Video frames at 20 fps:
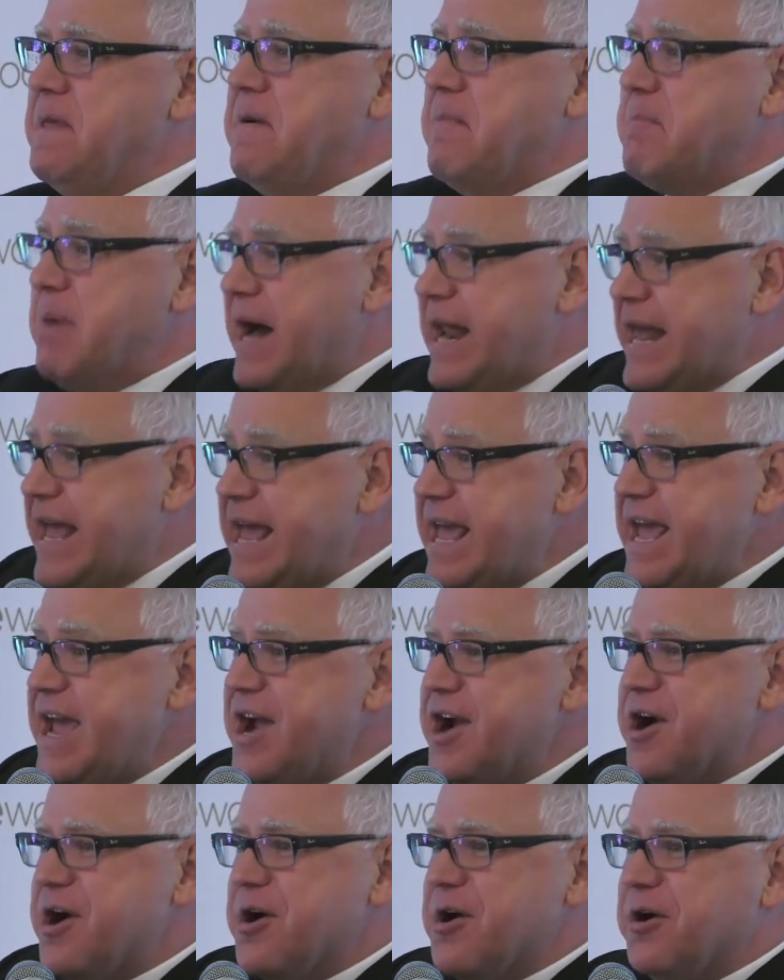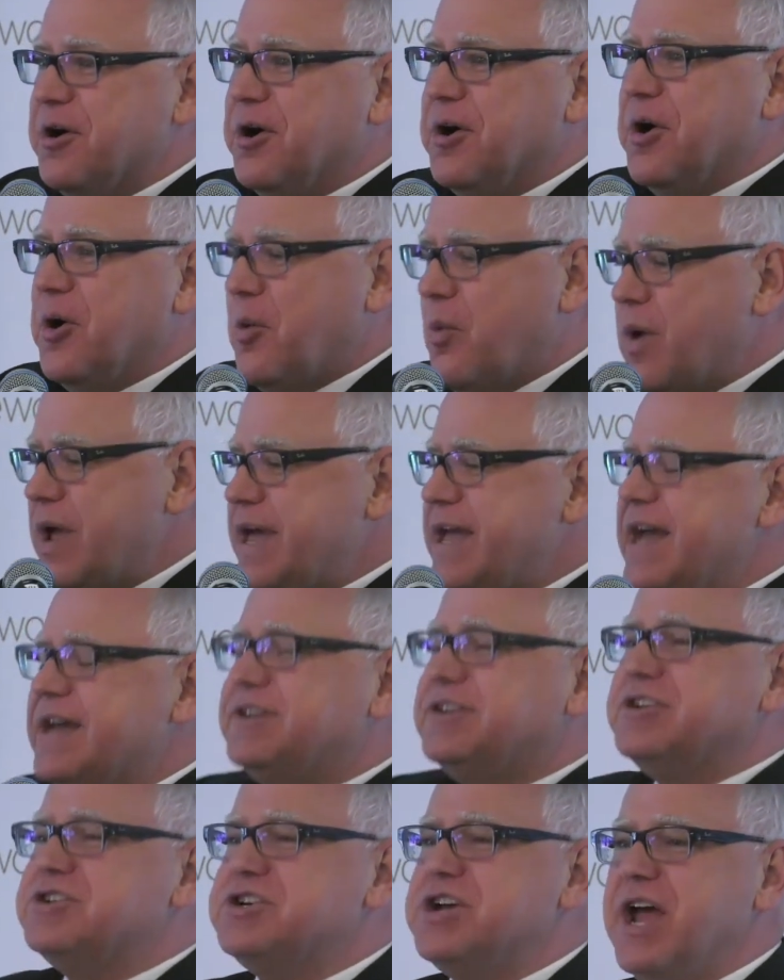But here, we
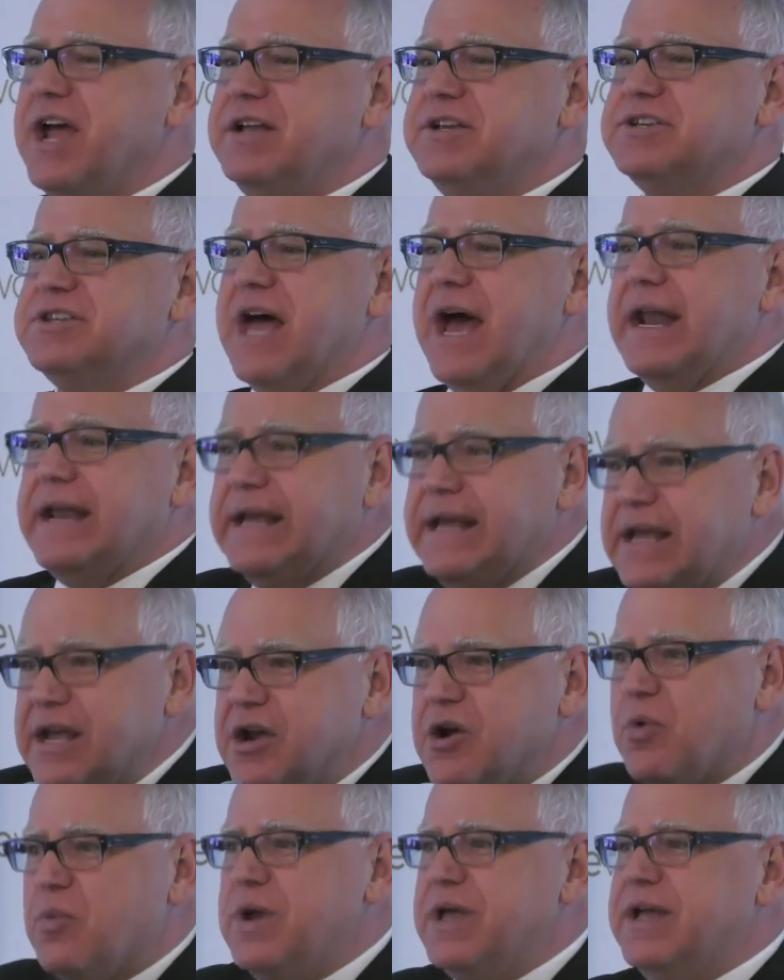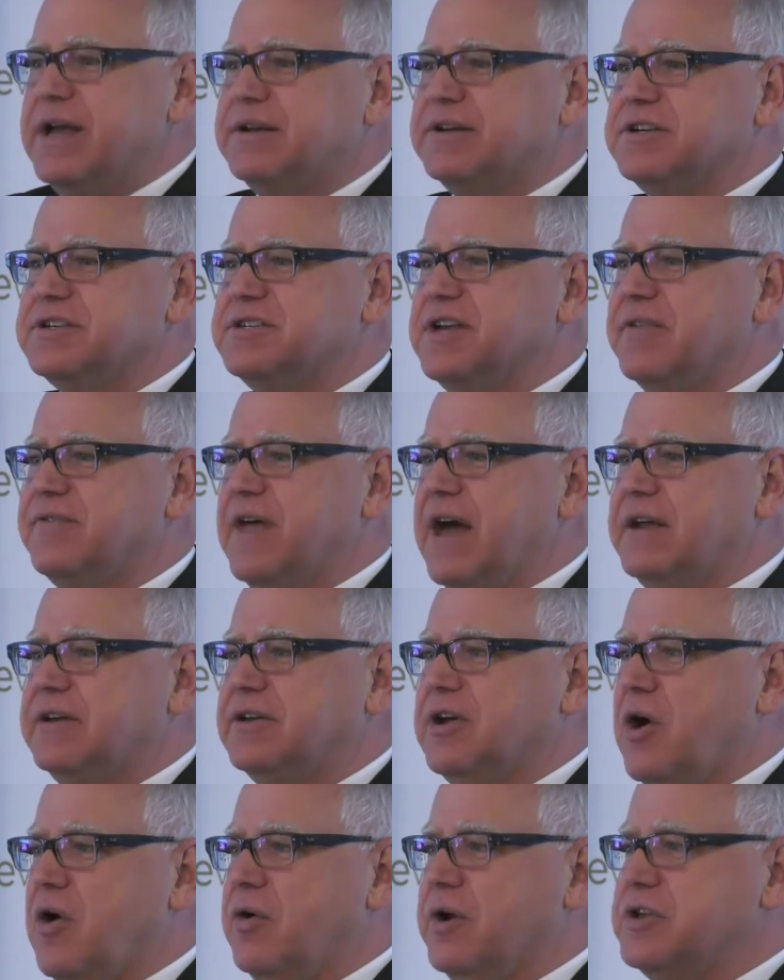get to change that. Here, we get to set
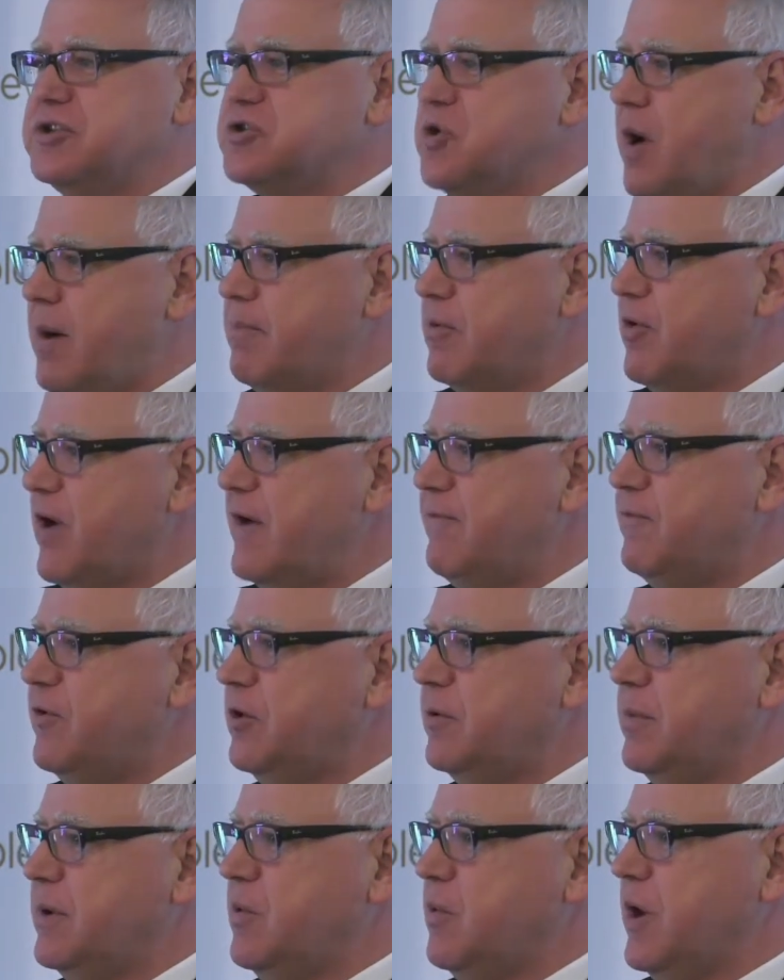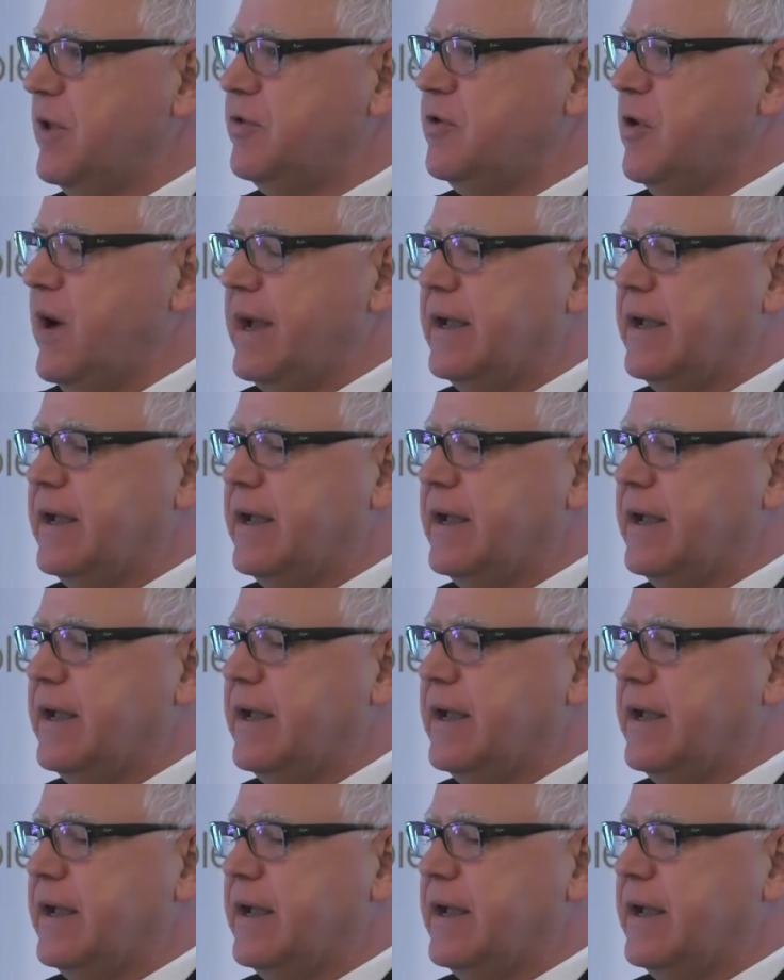that tone. And so I'm grateful to be with you.